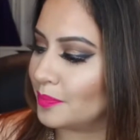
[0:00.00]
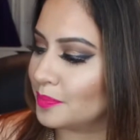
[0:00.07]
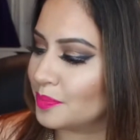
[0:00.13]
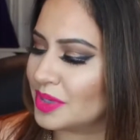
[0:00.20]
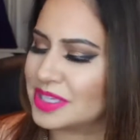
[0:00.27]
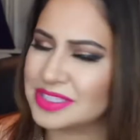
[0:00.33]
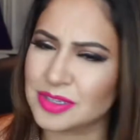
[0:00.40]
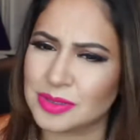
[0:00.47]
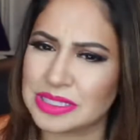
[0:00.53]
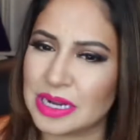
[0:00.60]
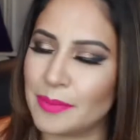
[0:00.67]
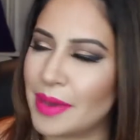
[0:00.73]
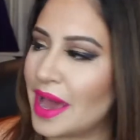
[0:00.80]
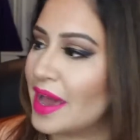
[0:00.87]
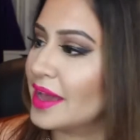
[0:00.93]
because it was in
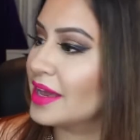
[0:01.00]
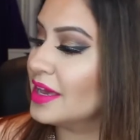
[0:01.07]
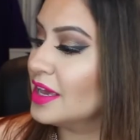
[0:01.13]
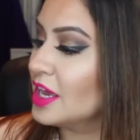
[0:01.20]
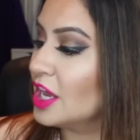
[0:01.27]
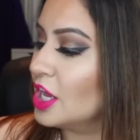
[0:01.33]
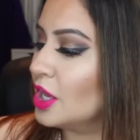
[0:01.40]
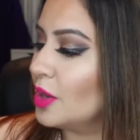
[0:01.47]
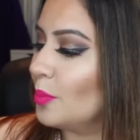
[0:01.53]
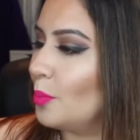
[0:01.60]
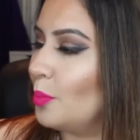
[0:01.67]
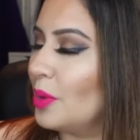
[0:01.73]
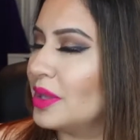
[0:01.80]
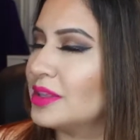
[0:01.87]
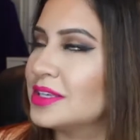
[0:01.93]
a bag.
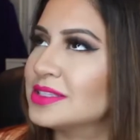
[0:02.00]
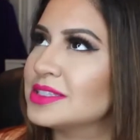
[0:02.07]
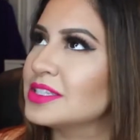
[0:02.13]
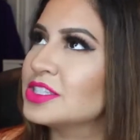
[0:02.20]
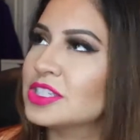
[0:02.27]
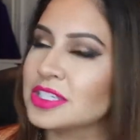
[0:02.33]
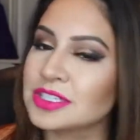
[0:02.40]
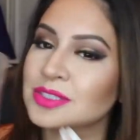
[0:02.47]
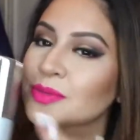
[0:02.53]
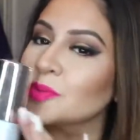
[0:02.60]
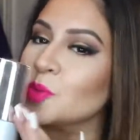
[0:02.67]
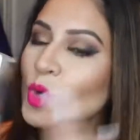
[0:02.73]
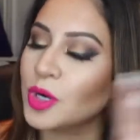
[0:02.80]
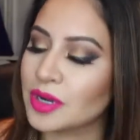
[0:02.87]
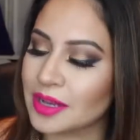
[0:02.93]
But this is just
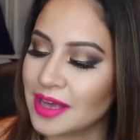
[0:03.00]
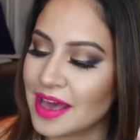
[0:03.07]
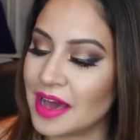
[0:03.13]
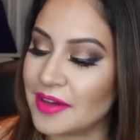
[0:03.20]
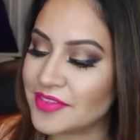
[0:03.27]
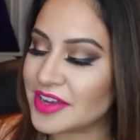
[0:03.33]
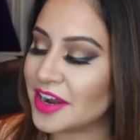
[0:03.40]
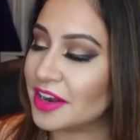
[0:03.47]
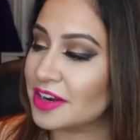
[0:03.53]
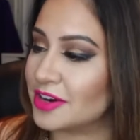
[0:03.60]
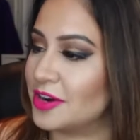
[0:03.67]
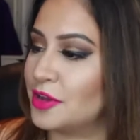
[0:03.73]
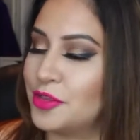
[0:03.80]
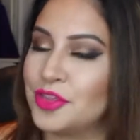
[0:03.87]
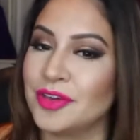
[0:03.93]
heaven on
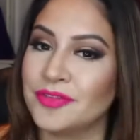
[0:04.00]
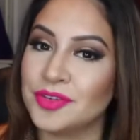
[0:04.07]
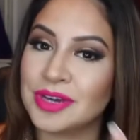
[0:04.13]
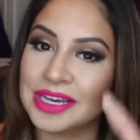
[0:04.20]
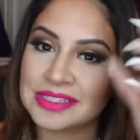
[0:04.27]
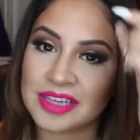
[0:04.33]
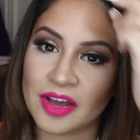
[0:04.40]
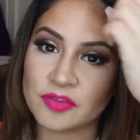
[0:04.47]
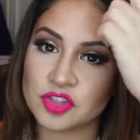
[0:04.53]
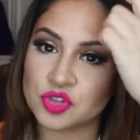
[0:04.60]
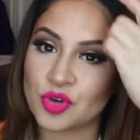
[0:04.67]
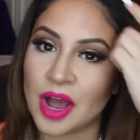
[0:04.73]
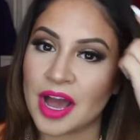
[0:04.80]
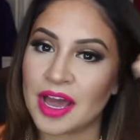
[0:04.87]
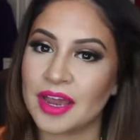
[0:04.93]
earth. If you guys have
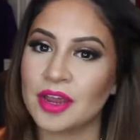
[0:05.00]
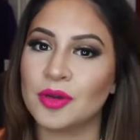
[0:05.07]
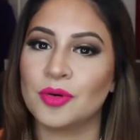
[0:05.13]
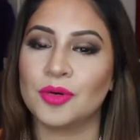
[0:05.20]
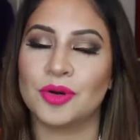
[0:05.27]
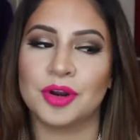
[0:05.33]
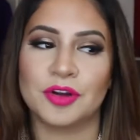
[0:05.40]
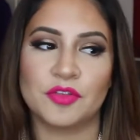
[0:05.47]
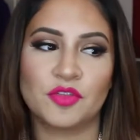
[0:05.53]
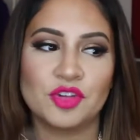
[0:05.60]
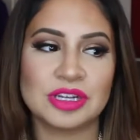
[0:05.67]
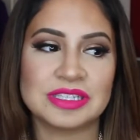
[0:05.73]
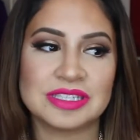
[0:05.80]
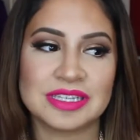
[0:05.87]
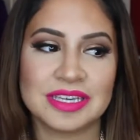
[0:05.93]
dry or
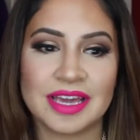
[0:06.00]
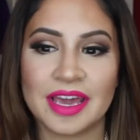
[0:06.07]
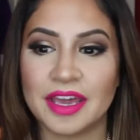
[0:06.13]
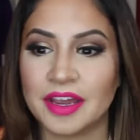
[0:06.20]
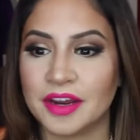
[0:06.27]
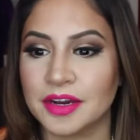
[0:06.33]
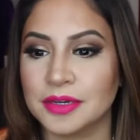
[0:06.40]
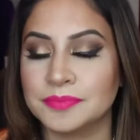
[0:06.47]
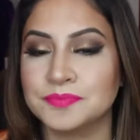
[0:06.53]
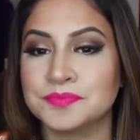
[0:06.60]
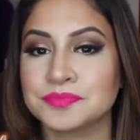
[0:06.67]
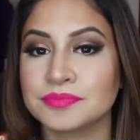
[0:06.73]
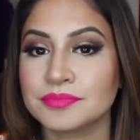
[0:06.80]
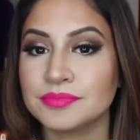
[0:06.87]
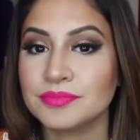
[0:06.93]
frizzy hair,
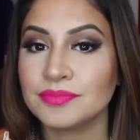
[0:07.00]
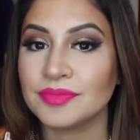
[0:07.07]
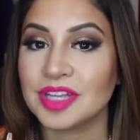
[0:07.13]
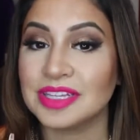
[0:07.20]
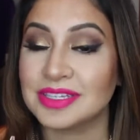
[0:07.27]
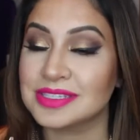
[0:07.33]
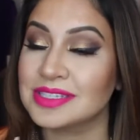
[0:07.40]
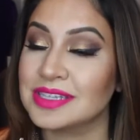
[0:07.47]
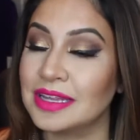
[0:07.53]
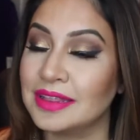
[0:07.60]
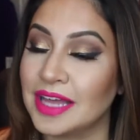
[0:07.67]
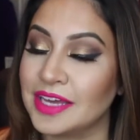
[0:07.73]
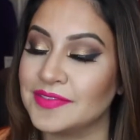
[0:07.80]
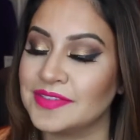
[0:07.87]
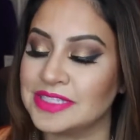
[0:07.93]
this is a
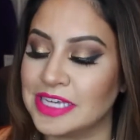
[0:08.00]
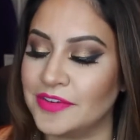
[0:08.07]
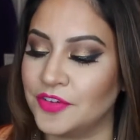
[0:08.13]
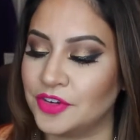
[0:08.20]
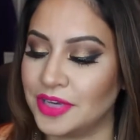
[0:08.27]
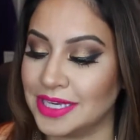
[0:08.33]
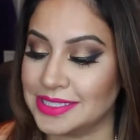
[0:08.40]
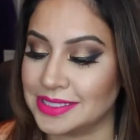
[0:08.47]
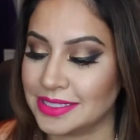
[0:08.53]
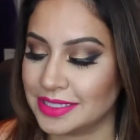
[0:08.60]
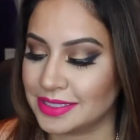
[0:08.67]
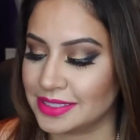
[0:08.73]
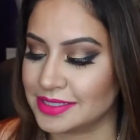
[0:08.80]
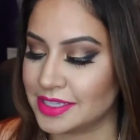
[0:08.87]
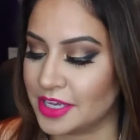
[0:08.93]
lifesaver. You guys need
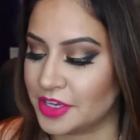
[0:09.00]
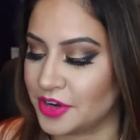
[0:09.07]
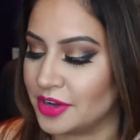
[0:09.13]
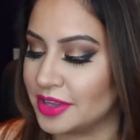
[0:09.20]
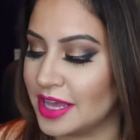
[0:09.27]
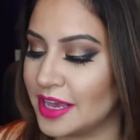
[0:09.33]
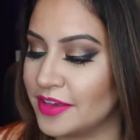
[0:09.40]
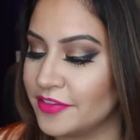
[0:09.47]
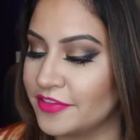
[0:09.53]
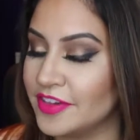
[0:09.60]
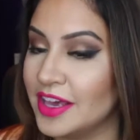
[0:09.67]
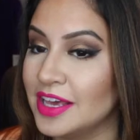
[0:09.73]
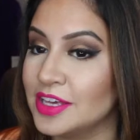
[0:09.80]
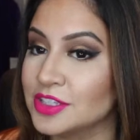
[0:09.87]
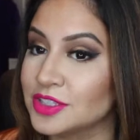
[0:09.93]
this in your life.
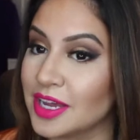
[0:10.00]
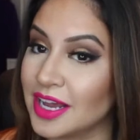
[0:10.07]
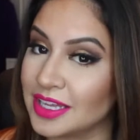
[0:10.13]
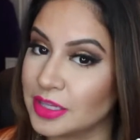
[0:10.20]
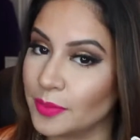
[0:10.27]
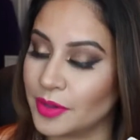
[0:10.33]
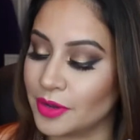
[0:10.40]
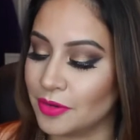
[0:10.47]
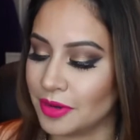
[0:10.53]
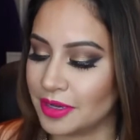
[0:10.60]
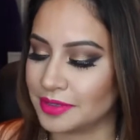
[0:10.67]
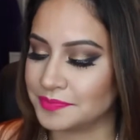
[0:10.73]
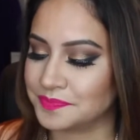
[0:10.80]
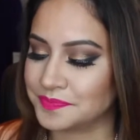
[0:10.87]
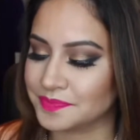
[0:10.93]
So I got the big
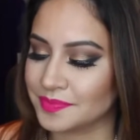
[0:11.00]
one.